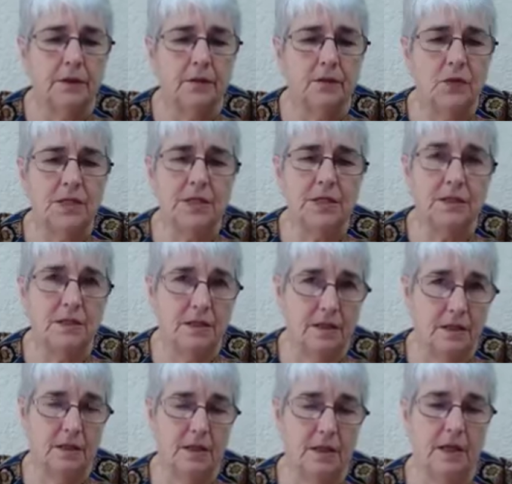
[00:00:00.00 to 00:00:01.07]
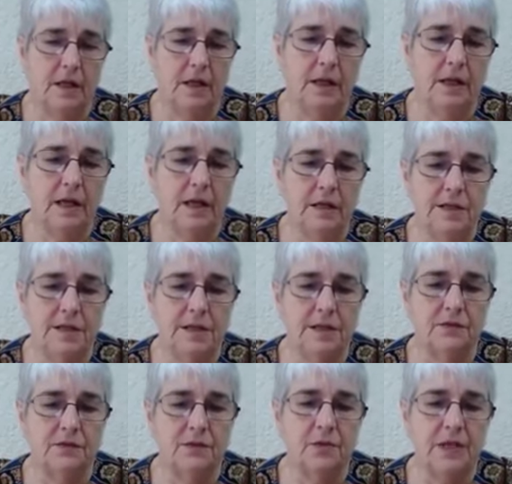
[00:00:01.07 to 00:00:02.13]
this is an analysis
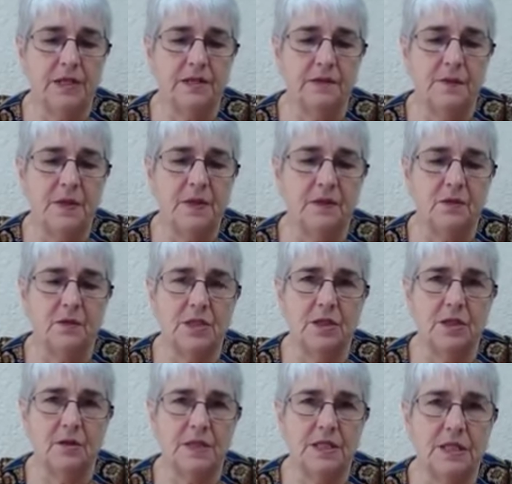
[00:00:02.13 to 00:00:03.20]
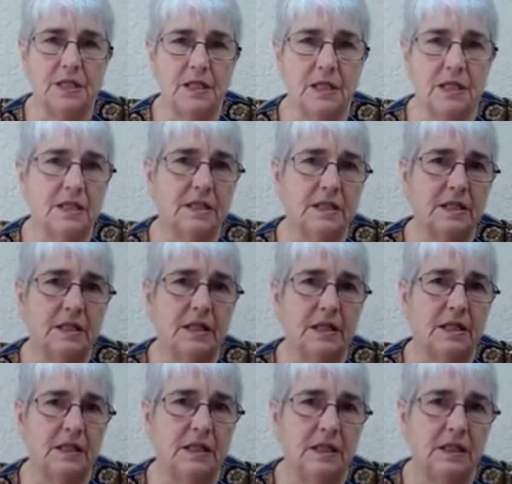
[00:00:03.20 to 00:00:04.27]
of direct speech which helps us to
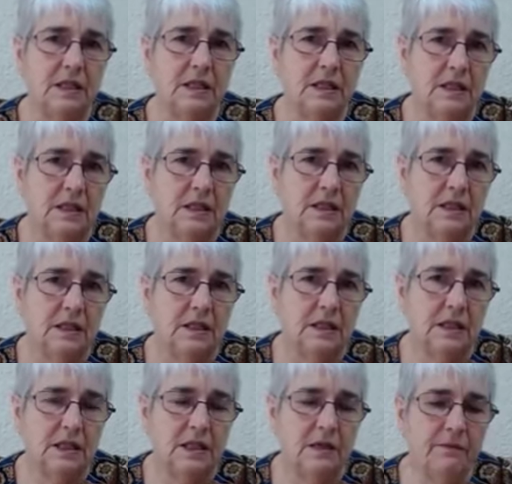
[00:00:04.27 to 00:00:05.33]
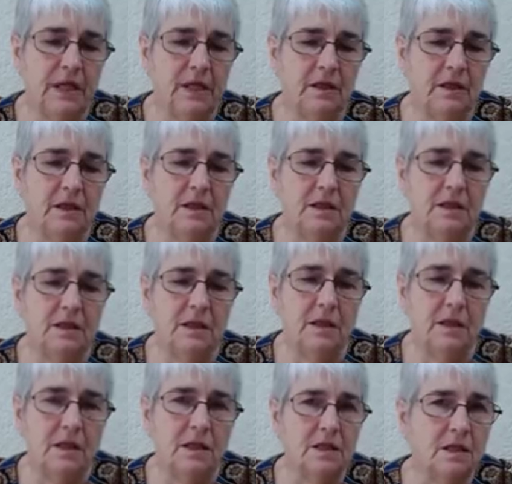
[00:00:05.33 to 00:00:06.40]
understand that the Amalekite is
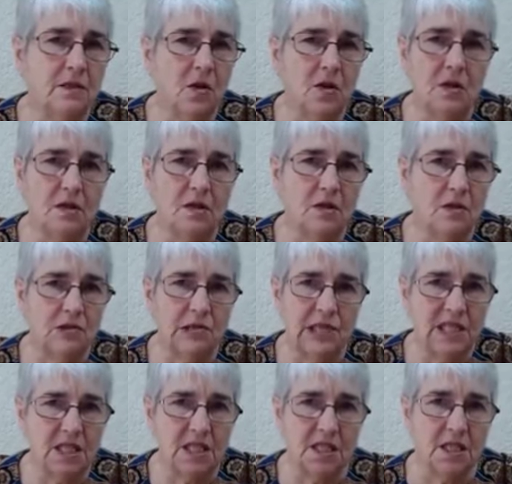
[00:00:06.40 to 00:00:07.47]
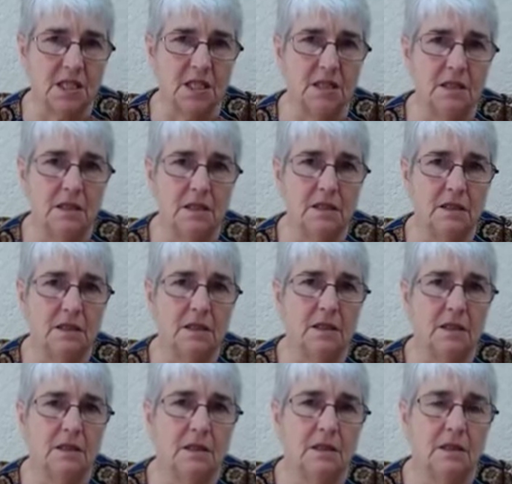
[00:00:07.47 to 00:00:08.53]
lying. It's not a contradiction.
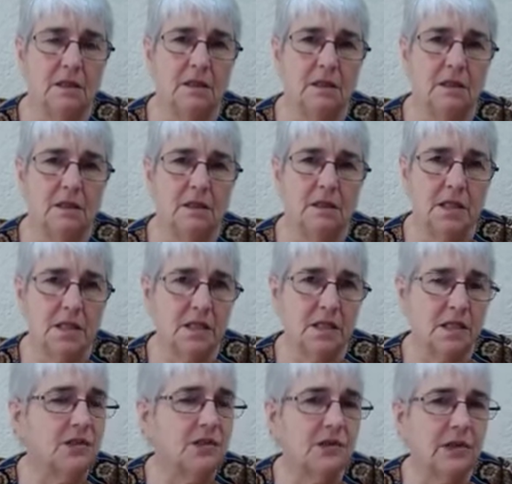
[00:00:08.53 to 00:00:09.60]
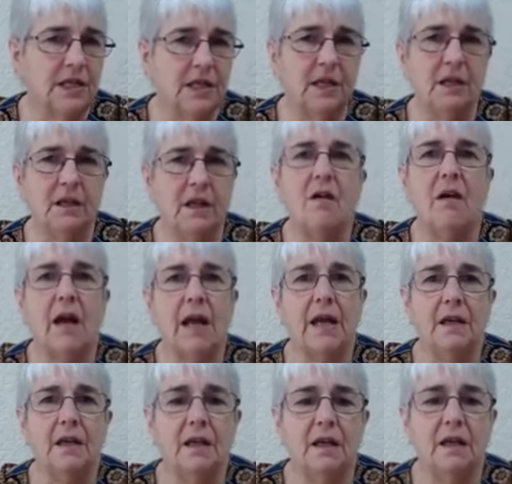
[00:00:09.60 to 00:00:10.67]
It's just a straight out lie.
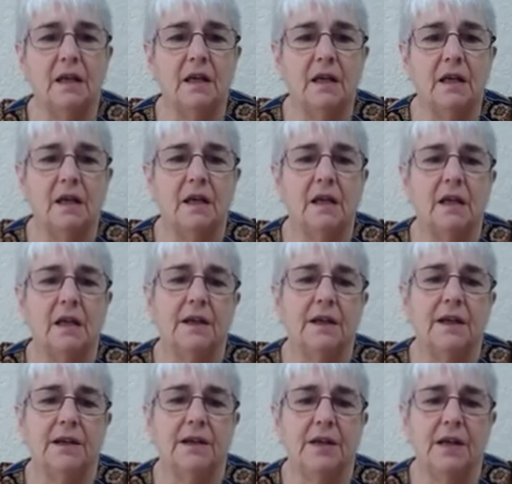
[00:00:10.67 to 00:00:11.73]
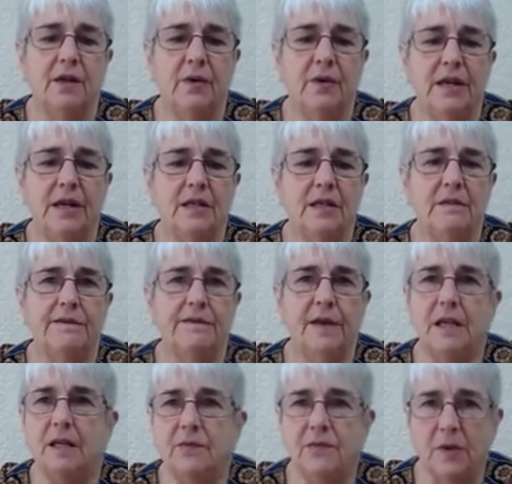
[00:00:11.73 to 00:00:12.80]
The narrator
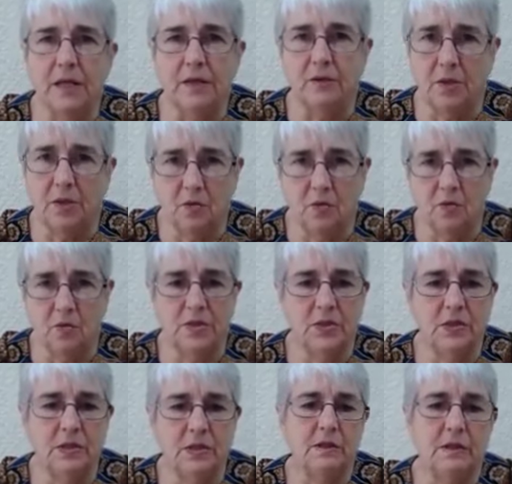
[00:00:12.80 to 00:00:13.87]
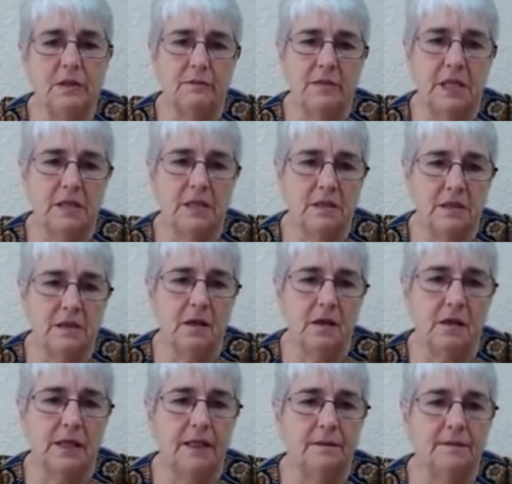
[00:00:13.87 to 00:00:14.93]
faithfully records man's
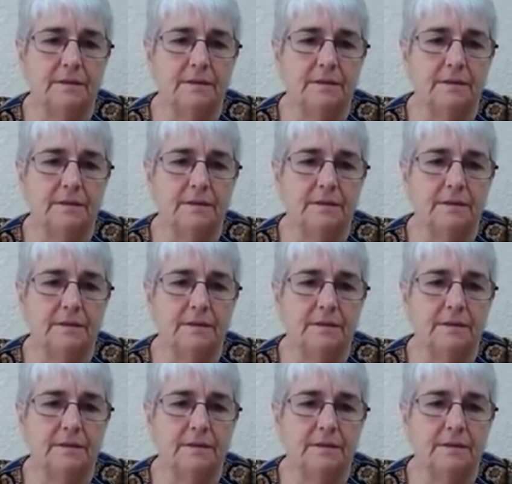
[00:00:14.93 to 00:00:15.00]
lie.